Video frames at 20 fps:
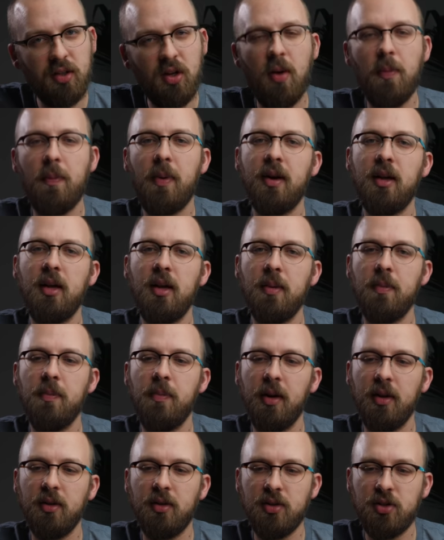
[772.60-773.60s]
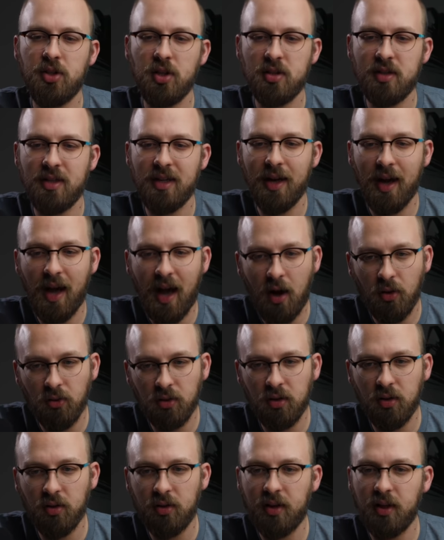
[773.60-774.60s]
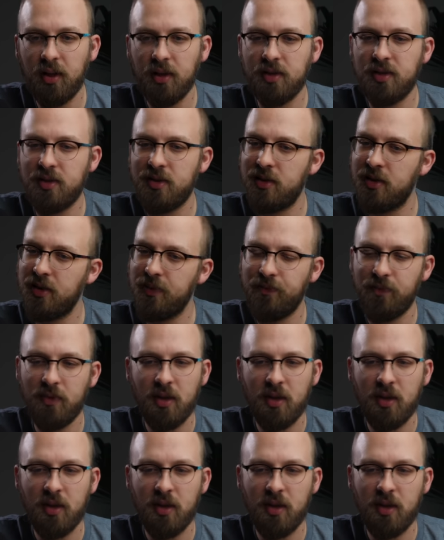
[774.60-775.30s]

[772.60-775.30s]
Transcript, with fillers: company, but just the outlook it's